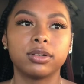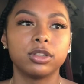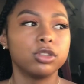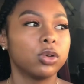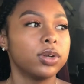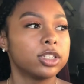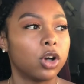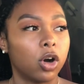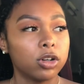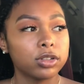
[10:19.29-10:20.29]
there's always
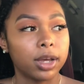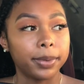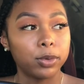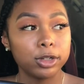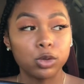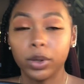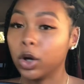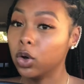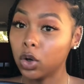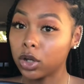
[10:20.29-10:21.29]
cars coming. What is going
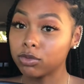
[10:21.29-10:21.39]
on?